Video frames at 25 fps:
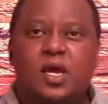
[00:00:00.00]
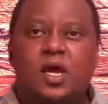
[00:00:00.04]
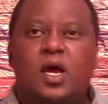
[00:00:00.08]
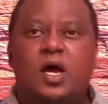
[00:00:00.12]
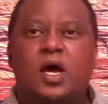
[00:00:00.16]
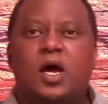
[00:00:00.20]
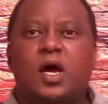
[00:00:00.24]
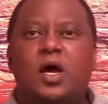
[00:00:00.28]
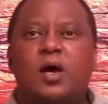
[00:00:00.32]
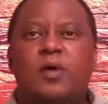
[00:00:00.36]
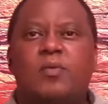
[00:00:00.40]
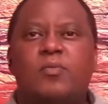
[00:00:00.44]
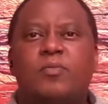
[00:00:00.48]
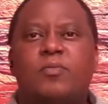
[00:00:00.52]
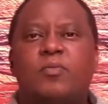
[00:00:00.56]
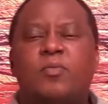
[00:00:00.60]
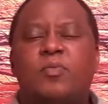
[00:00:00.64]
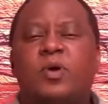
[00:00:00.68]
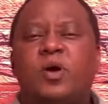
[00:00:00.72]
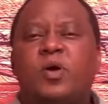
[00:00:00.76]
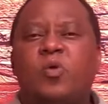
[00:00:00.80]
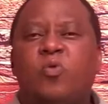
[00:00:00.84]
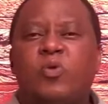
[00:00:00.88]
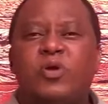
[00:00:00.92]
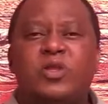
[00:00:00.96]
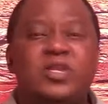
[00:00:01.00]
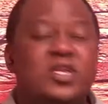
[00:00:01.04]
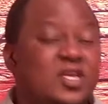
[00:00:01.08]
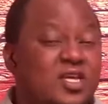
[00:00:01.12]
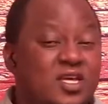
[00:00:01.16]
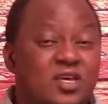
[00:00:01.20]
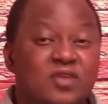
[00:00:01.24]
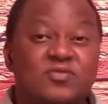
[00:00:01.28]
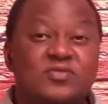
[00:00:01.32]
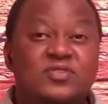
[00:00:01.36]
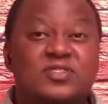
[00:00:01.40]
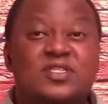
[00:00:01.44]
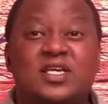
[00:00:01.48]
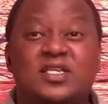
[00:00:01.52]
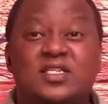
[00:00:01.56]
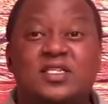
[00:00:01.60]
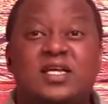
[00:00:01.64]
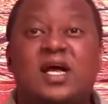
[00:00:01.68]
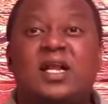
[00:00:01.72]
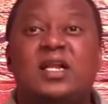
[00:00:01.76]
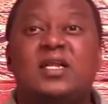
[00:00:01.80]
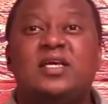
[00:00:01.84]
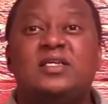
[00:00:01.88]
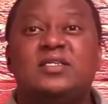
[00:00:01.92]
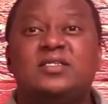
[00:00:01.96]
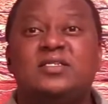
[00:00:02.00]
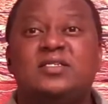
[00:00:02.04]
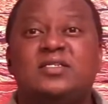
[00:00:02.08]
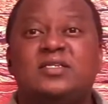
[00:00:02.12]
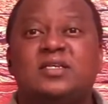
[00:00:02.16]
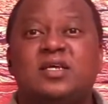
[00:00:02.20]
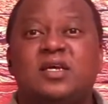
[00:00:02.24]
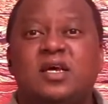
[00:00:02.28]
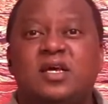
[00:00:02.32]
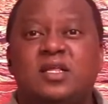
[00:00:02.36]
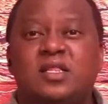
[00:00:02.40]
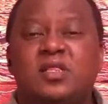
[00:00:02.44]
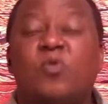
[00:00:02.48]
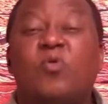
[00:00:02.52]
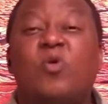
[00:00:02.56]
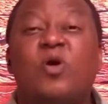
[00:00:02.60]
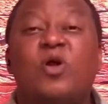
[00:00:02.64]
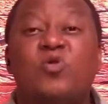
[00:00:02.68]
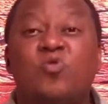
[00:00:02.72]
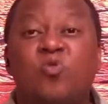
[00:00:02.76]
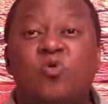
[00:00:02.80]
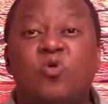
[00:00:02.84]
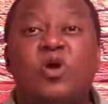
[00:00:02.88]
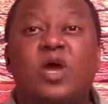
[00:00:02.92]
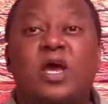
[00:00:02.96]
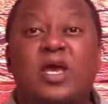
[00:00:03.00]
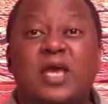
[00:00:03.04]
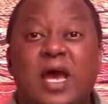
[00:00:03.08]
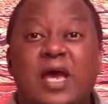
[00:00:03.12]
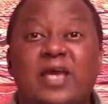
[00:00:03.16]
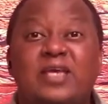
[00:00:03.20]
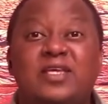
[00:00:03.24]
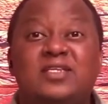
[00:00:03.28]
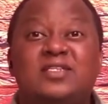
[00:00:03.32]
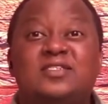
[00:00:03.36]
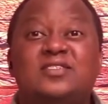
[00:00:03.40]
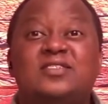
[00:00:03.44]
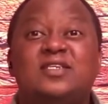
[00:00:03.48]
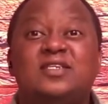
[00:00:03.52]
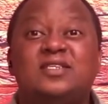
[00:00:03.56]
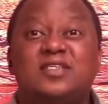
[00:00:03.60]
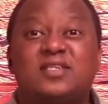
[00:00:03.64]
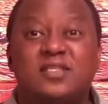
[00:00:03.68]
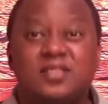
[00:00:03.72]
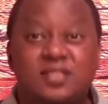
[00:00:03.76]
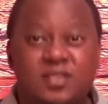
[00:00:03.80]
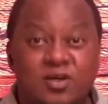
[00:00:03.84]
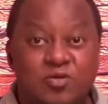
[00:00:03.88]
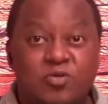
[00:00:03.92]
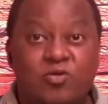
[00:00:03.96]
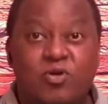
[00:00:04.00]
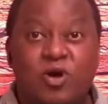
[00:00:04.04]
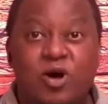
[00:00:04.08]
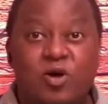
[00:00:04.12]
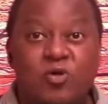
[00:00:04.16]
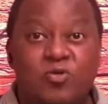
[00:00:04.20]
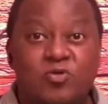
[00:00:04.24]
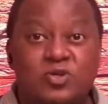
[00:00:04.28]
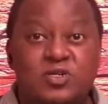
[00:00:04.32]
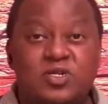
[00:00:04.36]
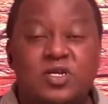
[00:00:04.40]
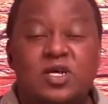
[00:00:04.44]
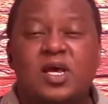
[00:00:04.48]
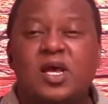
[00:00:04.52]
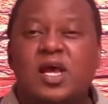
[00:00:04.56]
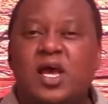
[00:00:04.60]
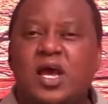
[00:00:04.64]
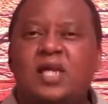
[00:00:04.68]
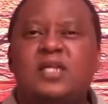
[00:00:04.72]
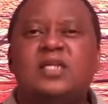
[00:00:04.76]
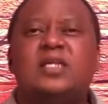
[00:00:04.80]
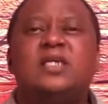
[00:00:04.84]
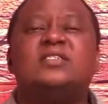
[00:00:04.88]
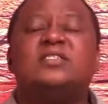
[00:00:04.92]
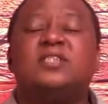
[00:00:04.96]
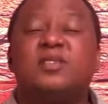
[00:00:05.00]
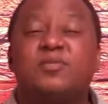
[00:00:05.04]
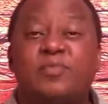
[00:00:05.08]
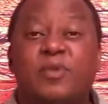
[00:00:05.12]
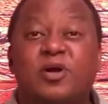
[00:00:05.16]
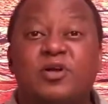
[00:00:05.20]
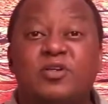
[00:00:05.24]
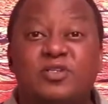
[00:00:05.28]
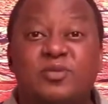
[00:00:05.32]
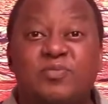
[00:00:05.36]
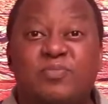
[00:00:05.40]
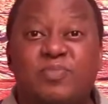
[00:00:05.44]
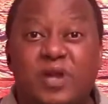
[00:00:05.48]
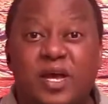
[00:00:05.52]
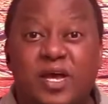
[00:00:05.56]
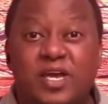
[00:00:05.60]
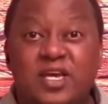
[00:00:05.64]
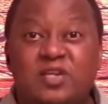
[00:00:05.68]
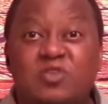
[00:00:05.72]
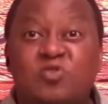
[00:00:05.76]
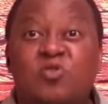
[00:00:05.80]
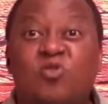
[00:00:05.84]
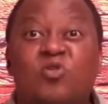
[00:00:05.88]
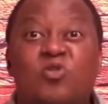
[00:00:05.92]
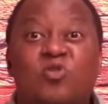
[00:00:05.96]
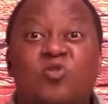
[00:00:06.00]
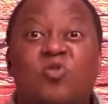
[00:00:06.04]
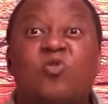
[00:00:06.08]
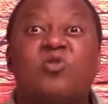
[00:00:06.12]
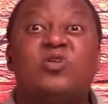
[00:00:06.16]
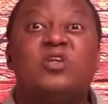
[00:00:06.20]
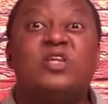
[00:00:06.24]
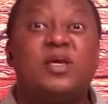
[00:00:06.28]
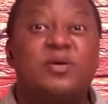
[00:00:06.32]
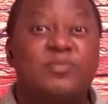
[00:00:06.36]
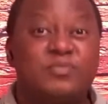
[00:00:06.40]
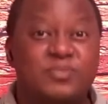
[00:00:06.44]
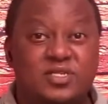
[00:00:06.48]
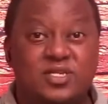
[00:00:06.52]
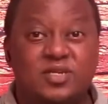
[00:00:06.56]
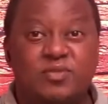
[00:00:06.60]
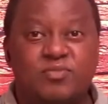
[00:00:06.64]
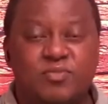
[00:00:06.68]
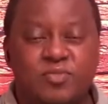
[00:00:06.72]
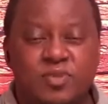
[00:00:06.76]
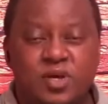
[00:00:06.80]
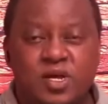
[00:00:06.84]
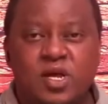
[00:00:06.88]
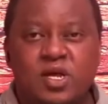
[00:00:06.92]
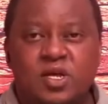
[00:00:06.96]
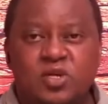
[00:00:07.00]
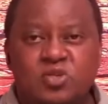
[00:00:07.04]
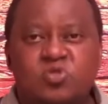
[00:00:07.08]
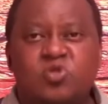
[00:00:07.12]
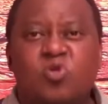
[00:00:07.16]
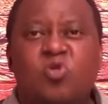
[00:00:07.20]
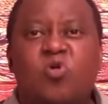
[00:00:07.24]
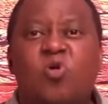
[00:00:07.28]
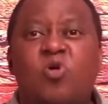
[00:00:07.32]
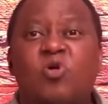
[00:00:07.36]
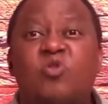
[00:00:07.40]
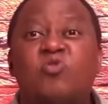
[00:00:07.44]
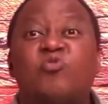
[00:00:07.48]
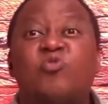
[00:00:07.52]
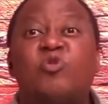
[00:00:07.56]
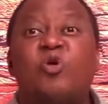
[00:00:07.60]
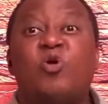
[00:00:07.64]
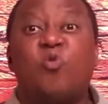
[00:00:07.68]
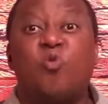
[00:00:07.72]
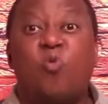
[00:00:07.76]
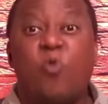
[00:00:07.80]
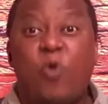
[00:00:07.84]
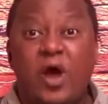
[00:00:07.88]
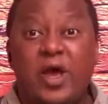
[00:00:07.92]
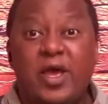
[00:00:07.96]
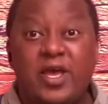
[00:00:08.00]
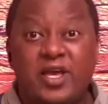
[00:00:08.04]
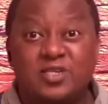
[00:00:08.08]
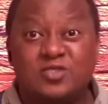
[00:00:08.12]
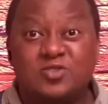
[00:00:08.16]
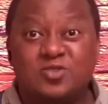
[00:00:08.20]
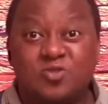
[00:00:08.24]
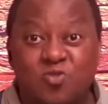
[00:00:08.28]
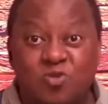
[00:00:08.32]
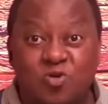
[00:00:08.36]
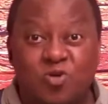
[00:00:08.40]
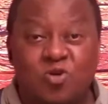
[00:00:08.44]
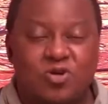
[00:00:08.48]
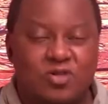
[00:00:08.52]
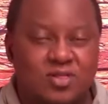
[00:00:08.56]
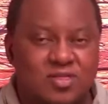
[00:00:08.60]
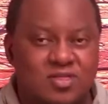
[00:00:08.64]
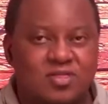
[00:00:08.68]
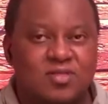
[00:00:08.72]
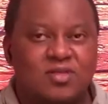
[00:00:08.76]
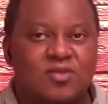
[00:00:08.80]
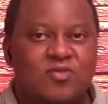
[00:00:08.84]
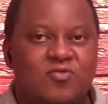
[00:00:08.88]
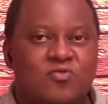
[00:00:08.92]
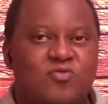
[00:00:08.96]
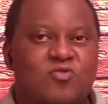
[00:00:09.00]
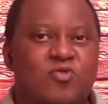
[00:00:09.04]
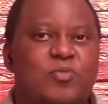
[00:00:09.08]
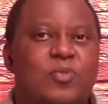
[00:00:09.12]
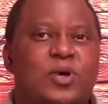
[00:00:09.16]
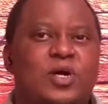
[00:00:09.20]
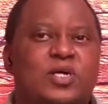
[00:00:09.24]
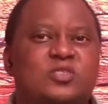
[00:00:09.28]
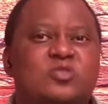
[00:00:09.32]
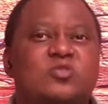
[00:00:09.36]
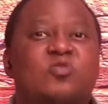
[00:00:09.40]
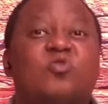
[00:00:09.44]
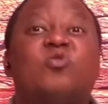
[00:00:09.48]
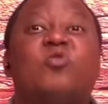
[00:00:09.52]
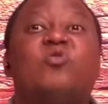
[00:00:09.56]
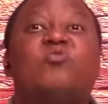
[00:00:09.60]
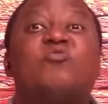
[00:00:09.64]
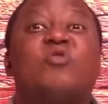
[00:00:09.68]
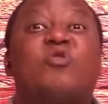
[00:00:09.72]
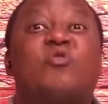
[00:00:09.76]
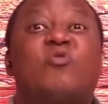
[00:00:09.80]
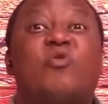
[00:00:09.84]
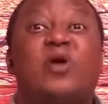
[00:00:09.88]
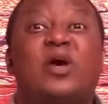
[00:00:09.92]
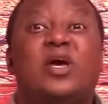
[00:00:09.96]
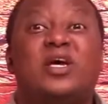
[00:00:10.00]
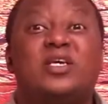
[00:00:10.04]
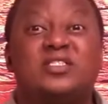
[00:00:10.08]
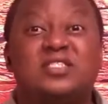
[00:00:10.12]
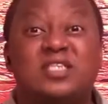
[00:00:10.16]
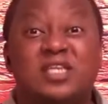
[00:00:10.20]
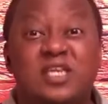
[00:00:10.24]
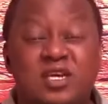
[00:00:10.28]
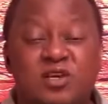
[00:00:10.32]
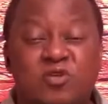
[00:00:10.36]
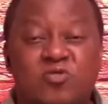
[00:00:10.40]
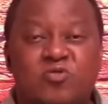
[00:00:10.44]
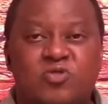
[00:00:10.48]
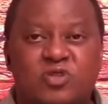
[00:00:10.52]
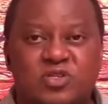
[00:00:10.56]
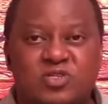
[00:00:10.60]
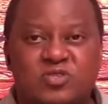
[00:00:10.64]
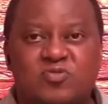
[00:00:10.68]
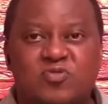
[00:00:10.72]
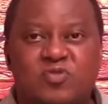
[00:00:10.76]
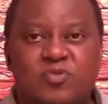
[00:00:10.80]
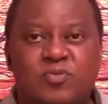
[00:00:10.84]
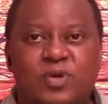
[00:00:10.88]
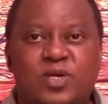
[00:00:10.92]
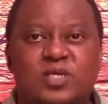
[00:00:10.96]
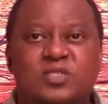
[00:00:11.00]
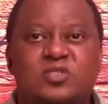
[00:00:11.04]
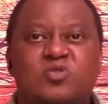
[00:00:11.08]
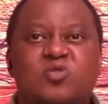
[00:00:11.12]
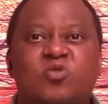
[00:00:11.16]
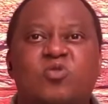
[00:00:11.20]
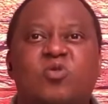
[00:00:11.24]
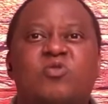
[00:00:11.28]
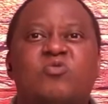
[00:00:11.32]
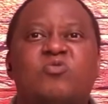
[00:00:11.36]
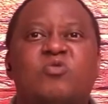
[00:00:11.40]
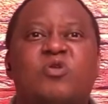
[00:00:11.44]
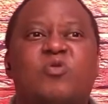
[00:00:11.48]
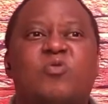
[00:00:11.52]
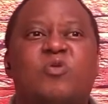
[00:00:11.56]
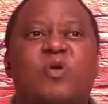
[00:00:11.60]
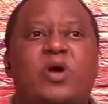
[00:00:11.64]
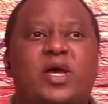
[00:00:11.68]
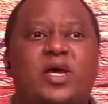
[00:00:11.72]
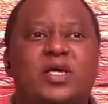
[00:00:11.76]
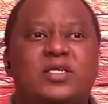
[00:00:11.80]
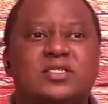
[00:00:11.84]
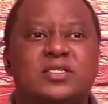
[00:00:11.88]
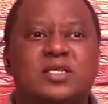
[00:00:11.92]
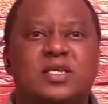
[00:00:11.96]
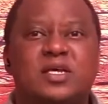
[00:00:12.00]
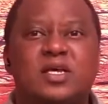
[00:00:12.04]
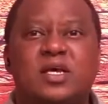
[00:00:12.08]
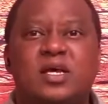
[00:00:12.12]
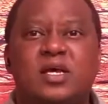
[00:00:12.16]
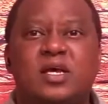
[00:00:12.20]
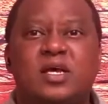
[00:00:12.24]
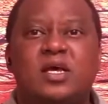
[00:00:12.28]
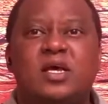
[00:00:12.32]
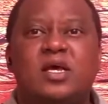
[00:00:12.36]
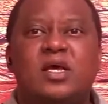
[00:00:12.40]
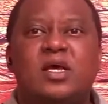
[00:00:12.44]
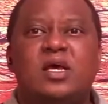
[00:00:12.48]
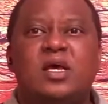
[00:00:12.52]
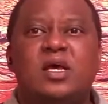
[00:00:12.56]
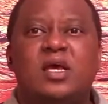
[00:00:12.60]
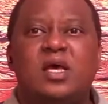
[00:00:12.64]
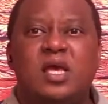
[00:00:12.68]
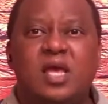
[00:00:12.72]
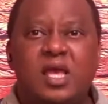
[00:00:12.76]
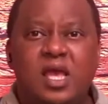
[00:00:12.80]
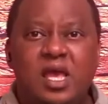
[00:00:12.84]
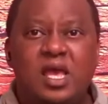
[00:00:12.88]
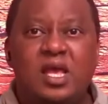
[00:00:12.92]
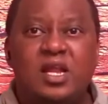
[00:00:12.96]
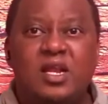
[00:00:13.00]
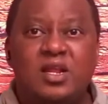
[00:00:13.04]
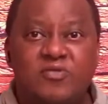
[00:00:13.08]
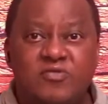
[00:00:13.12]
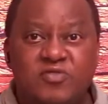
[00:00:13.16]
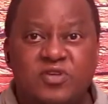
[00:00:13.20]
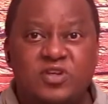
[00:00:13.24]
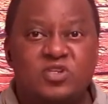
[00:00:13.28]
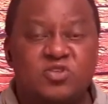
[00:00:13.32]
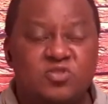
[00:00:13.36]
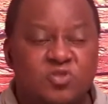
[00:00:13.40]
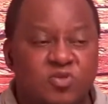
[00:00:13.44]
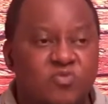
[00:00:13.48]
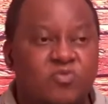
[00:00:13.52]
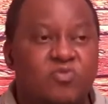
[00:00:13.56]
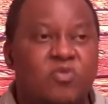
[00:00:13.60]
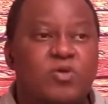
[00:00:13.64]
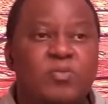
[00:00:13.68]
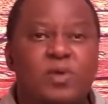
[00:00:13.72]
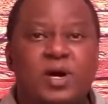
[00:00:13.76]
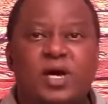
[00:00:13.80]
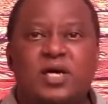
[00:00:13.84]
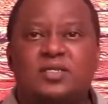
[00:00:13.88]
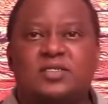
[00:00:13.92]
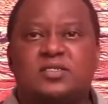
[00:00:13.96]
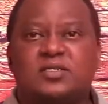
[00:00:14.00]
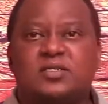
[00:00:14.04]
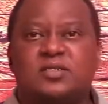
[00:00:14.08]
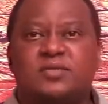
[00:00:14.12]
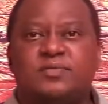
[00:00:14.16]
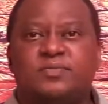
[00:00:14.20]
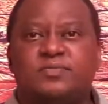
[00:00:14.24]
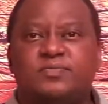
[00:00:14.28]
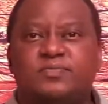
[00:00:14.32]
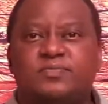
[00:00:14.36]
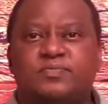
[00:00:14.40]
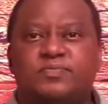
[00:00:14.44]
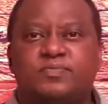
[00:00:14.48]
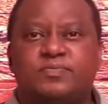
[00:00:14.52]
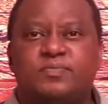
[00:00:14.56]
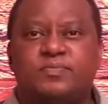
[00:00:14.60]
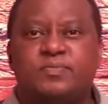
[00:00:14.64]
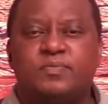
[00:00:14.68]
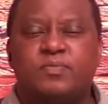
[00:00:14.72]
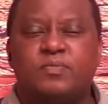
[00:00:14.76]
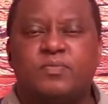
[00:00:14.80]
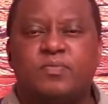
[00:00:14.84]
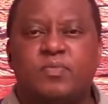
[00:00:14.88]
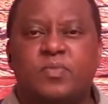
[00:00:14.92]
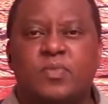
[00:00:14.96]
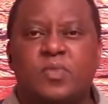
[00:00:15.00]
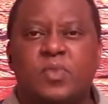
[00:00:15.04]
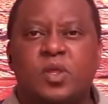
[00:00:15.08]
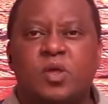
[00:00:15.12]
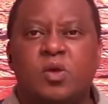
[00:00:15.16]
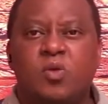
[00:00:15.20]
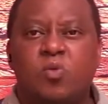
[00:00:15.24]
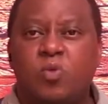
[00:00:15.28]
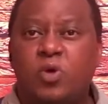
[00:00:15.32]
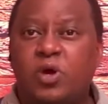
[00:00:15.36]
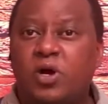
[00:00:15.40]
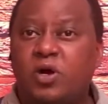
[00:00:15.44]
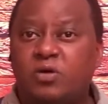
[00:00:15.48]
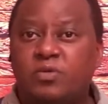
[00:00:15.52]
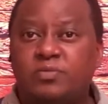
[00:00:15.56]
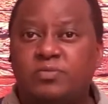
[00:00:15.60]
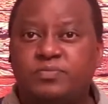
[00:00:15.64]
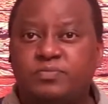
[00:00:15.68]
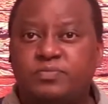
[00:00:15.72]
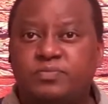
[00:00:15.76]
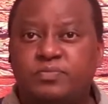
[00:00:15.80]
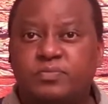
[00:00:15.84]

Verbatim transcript: Um, when He gives the talents, the one who hides it in the ground and doesn't multiply it, God condemns him. So God requires growth from us, God requires increase from us, God requires elevation from us. Well,